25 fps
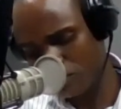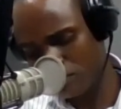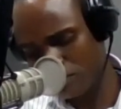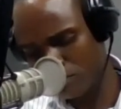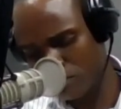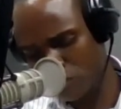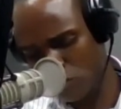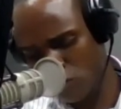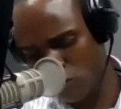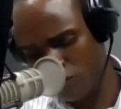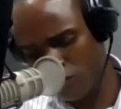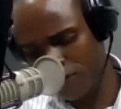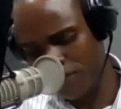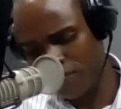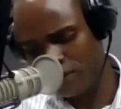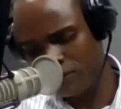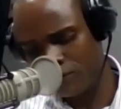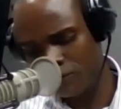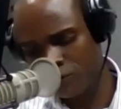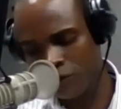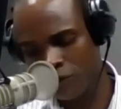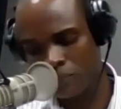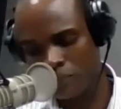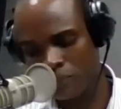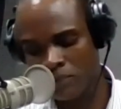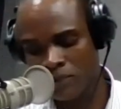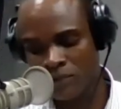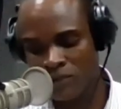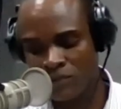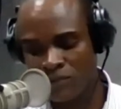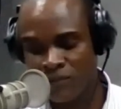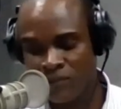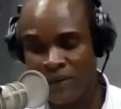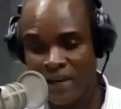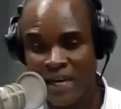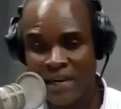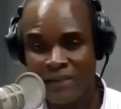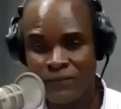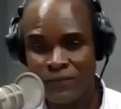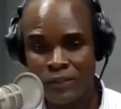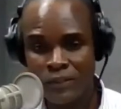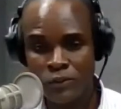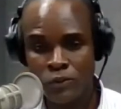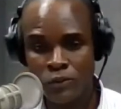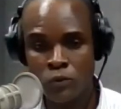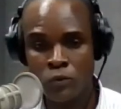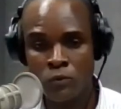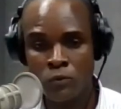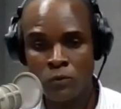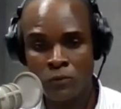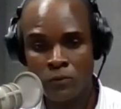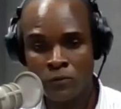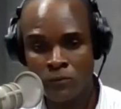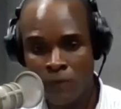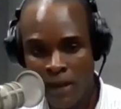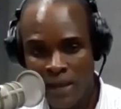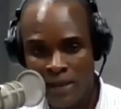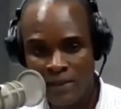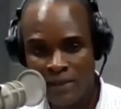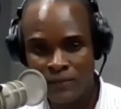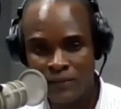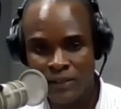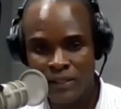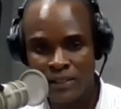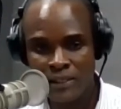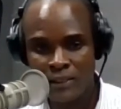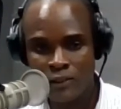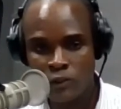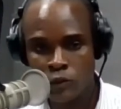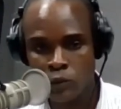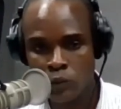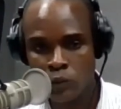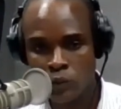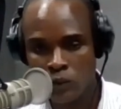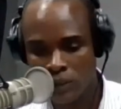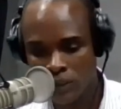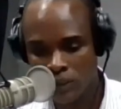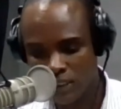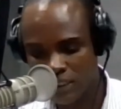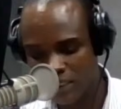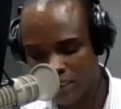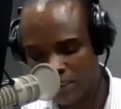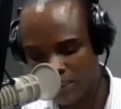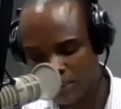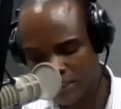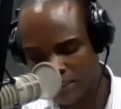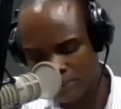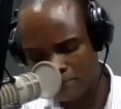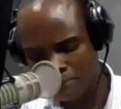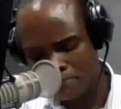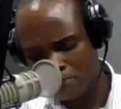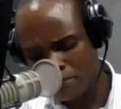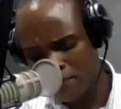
moving from surviving to thriving is what it is.